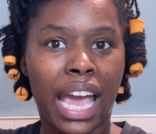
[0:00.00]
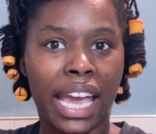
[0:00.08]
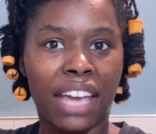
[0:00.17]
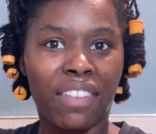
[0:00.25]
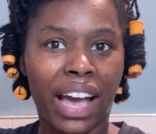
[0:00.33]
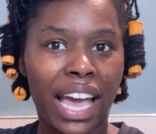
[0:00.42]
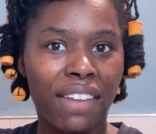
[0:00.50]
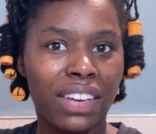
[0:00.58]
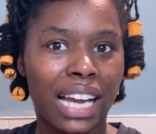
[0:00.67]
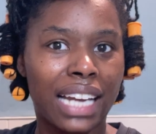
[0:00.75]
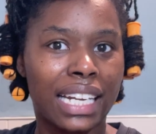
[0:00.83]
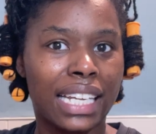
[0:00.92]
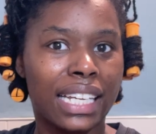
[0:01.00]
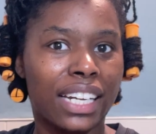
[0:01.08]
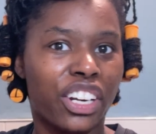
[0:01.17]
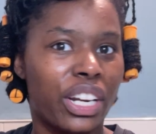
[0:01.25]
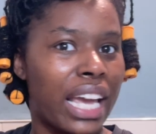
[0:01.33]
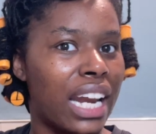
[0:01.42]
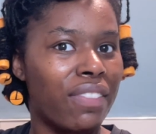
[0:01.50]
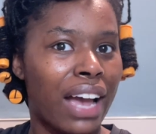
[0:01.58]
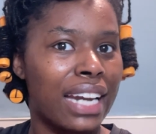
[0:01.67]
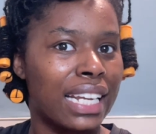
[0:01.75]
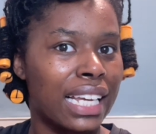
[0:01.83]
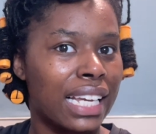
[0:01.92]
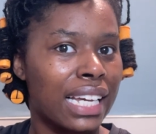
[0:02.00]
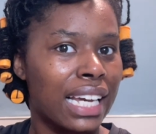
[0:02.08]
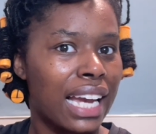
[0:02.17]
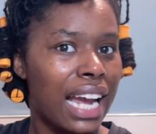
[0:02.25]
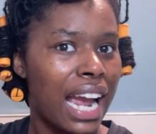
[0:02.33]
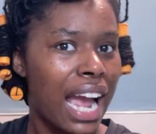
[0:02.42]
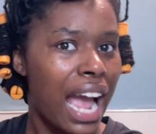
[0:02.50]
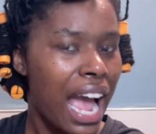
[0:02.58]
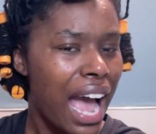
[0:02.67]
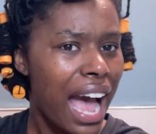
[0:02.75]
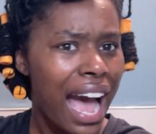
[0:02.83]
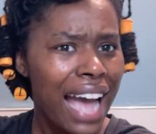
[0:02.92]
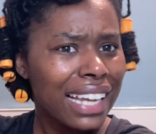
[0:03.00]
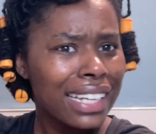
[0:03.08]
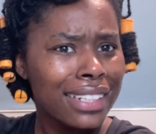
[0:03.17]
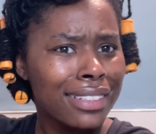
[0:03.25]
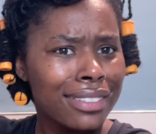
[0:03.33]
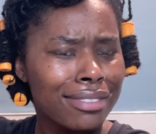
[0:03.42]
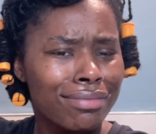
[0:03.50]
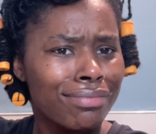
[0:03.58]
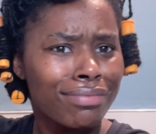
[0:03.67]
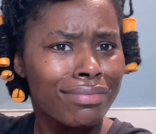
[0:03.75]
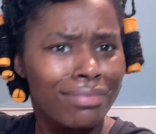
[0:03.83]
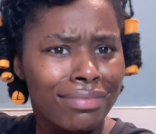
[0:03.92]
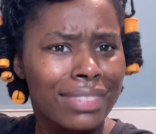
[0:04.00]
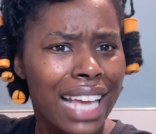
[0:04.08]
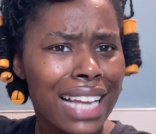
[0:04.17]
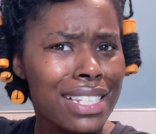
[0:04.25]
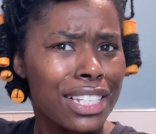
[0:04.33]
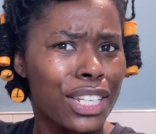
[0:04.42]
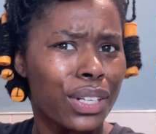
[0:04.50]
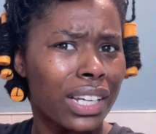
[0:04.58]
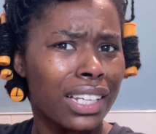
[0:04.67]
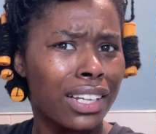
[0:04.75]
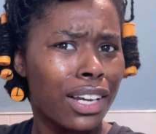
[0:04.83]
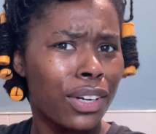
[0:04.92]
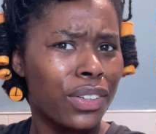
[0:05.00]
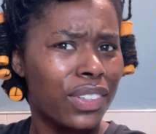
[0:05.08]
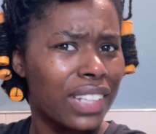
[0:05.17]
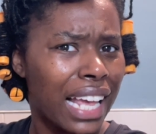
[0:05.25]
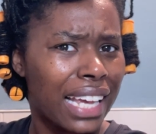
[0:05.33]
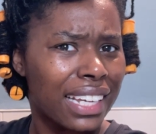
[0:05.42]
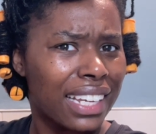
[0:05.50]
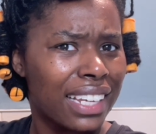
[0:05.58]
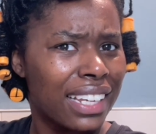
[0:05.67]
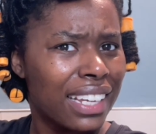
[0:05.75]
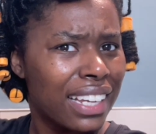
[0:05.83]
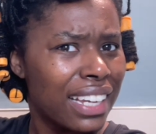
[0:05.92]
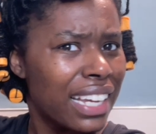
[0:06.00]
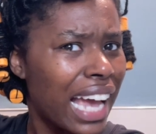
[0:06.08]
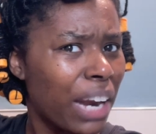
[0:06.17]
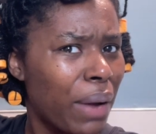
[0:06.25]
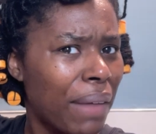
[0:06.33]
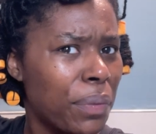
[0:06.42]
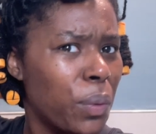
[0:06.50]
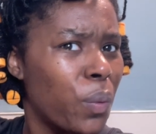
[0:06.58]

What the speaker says: If I have an idea, a creative idea, I can execute it, you know? Like, I don't have to